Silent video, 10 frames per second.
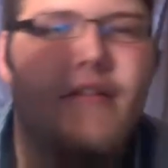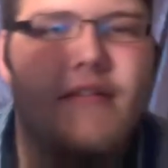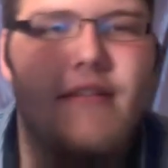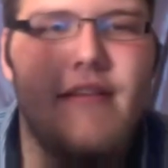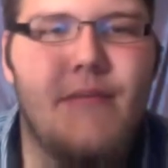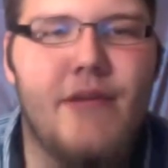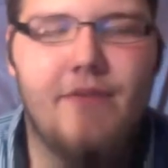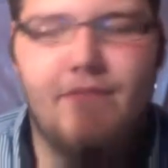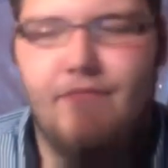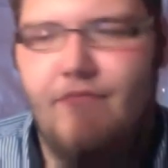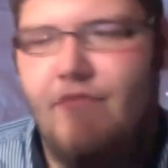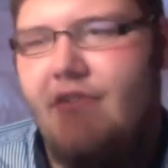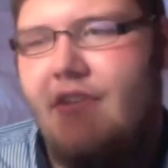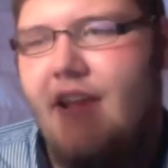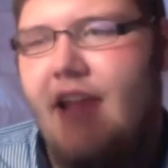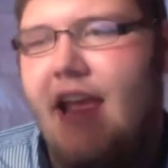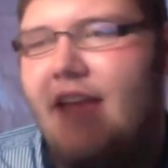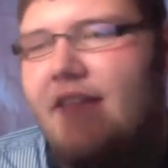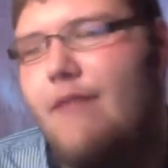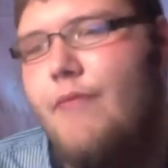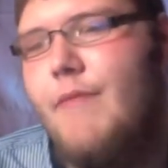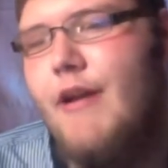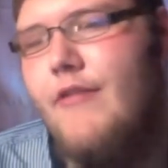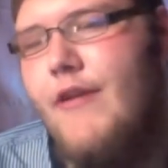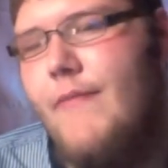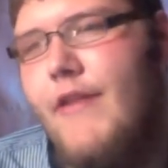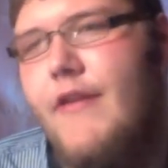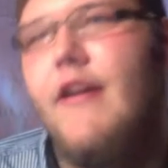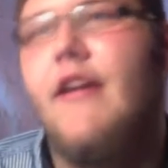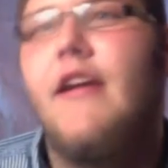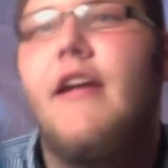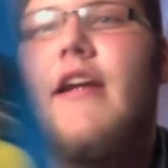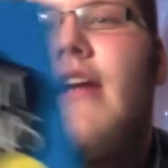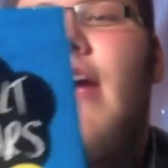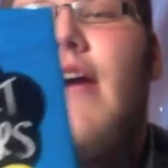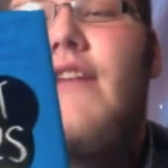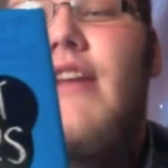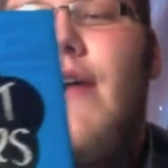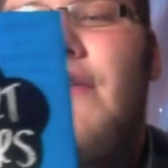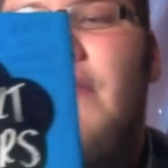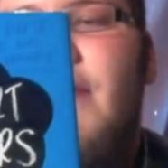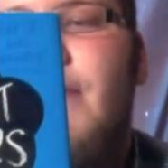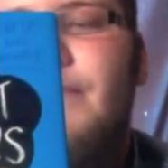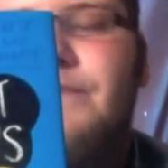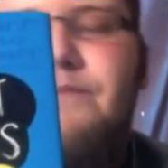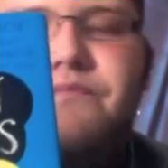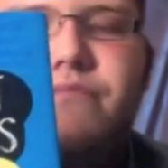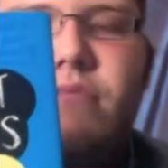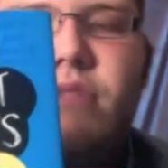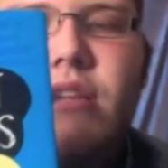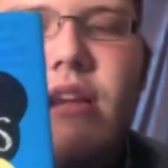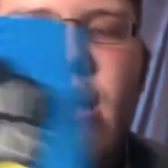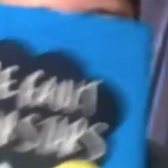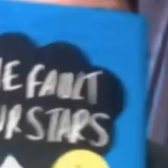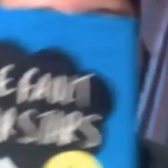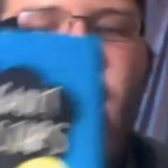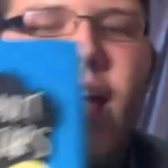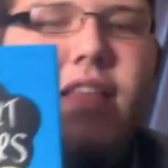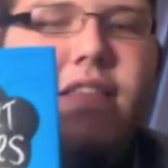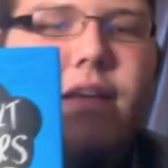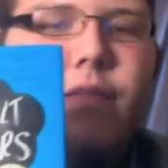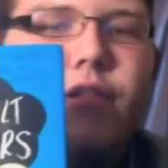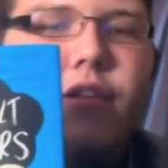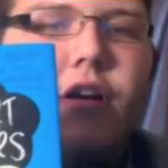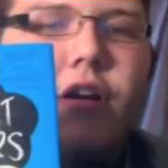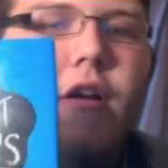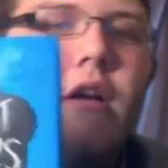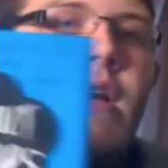since I'm a CNA, I sit with my grandmother every now and then, and I had to sit with her